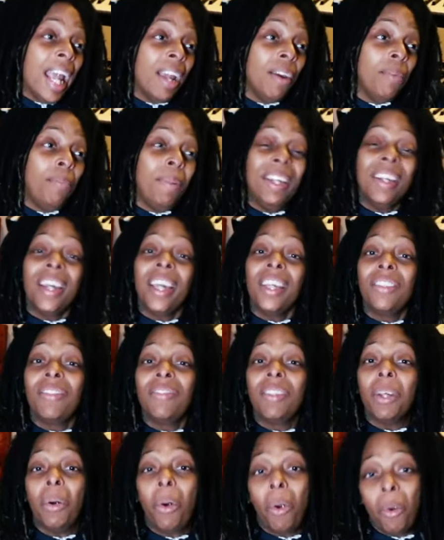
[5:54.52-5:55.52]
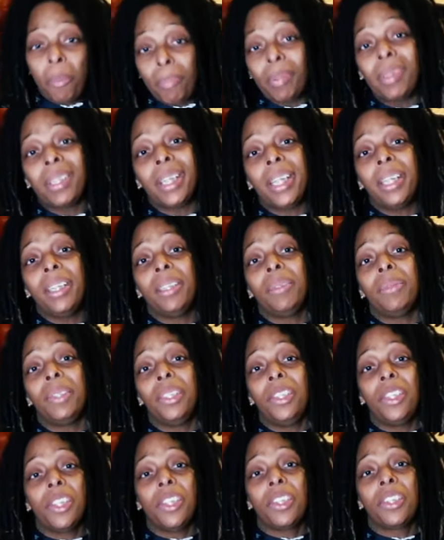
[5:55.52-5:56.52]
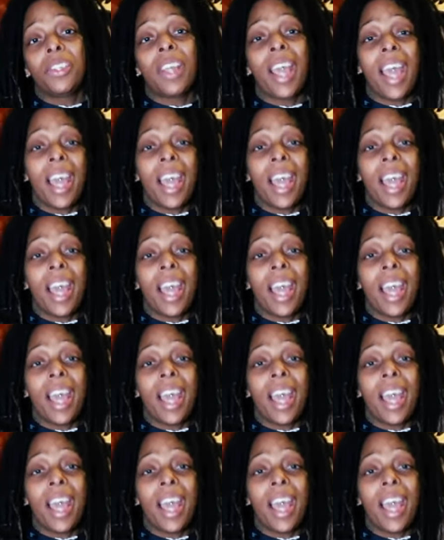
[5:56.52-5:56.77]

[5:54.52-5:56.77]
It'd be nice if the whole planet would just